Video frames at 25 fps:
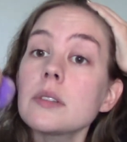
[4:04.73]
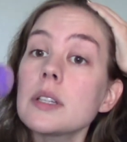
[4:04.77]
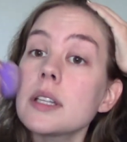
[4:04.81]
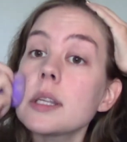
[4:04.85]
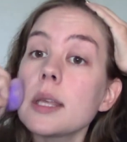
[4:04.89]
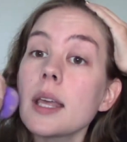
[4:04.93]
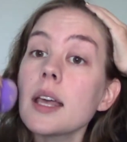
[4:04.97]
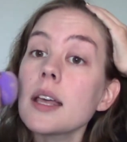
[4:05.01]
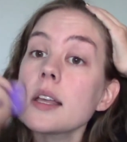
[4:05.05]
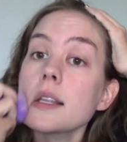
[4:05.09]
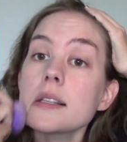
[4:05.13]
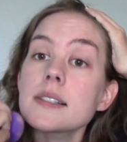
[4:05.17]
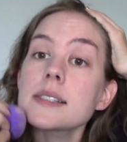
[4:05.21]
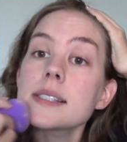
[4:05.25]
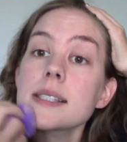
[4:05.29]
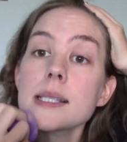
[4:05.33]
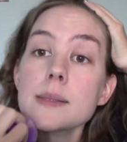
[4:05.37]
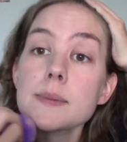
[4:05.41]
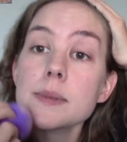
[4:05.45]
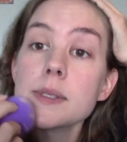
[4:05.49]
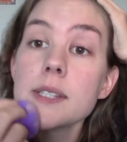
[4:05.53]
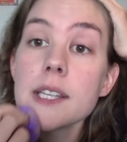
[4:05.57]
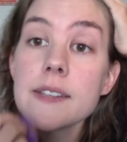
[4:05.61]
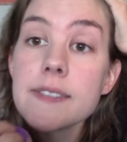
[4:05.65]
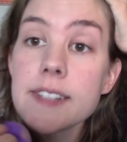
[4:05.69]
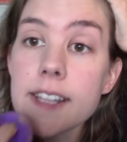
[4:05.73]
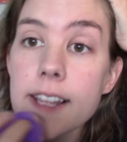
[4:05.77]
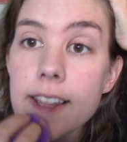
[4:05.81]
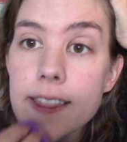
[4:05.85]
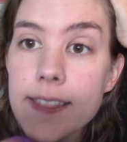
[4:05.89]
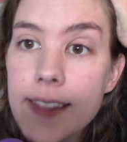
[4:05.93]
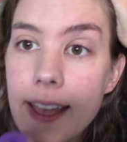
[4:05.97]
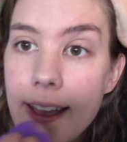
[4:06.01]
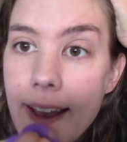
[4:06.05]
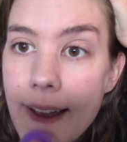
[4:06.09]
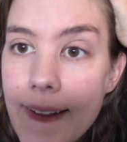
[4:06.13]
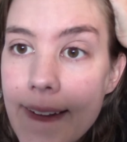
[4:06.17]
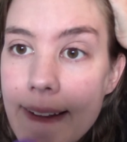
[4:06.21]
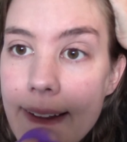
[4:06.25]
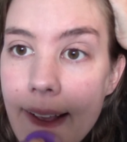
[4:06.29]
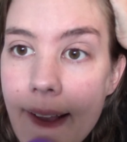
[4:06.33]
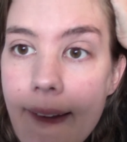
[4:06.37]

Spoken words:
Yep, seems to have done that.